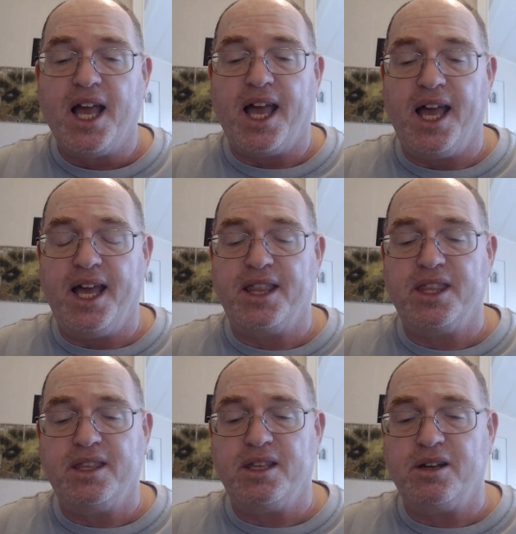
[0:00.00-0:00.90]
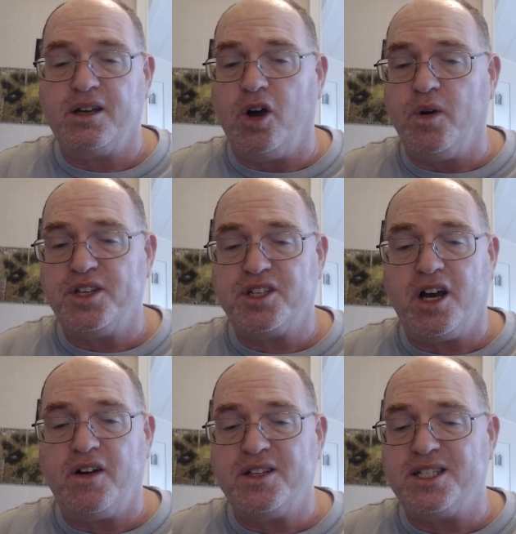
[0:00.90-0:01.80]
And the
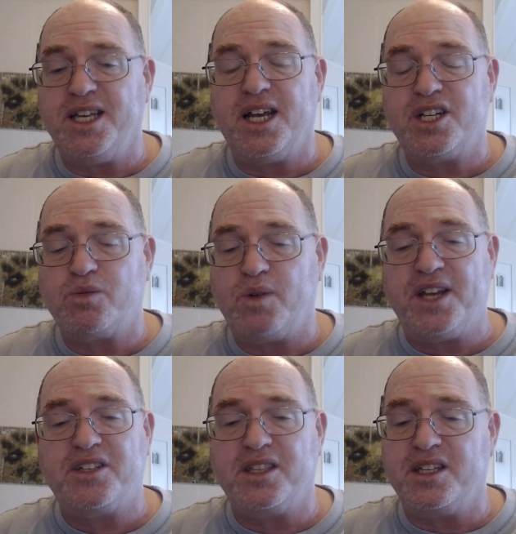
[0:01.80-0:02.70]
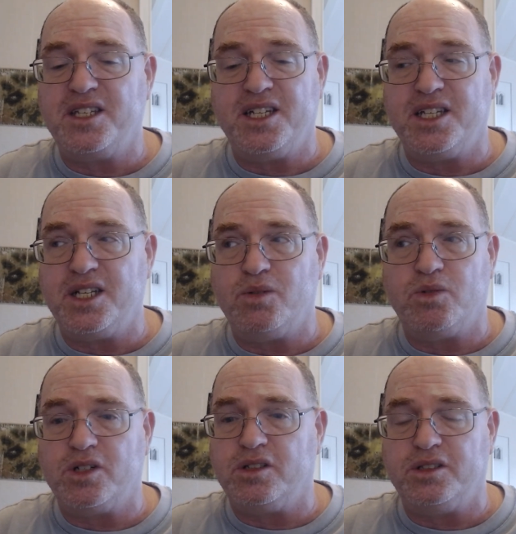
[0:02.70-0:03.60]
OSR and slash rest of the D&D
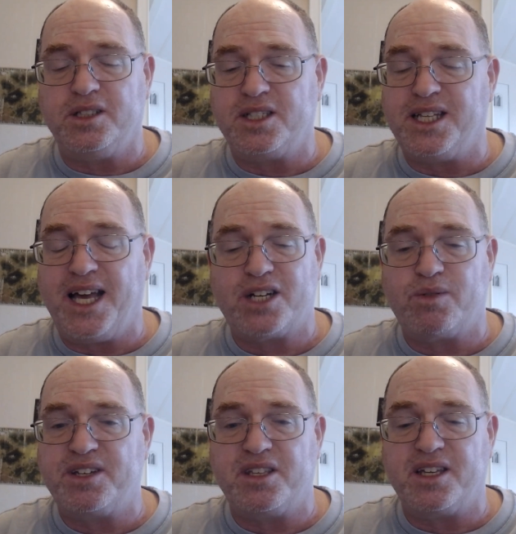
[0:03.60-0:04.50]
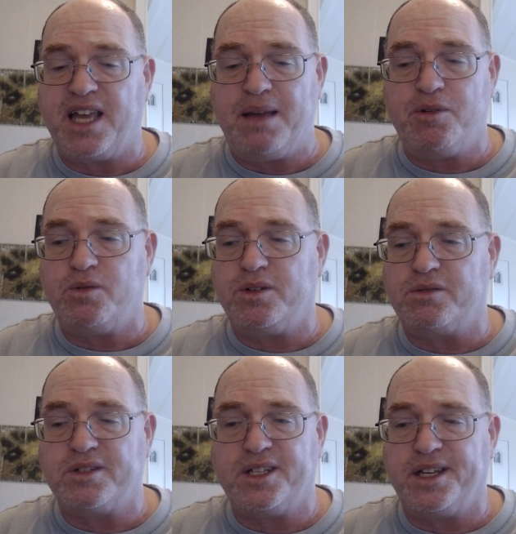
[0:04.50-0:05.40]
world and slash rest of the gaming world
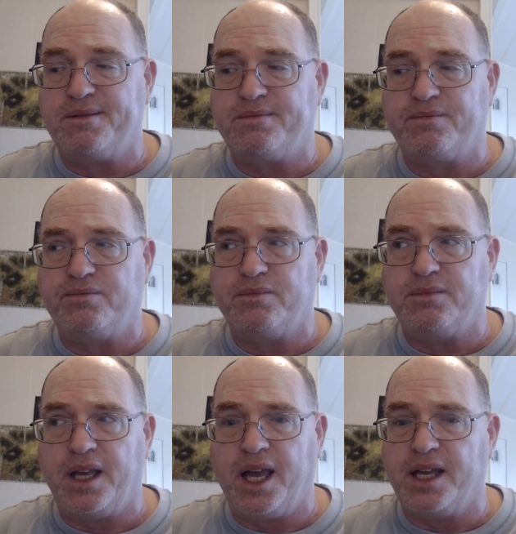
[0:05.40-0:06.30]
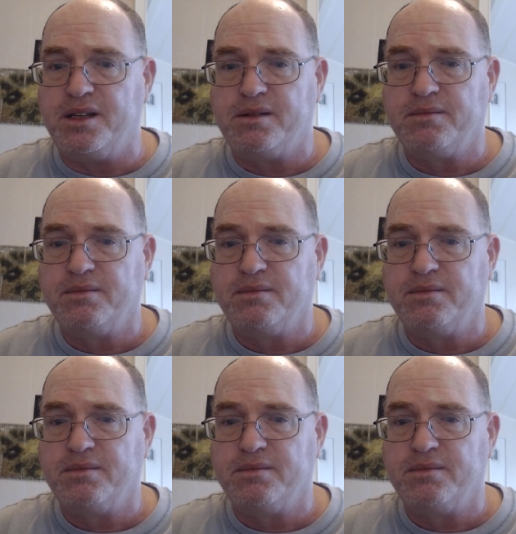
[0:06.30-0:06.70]
was like, and?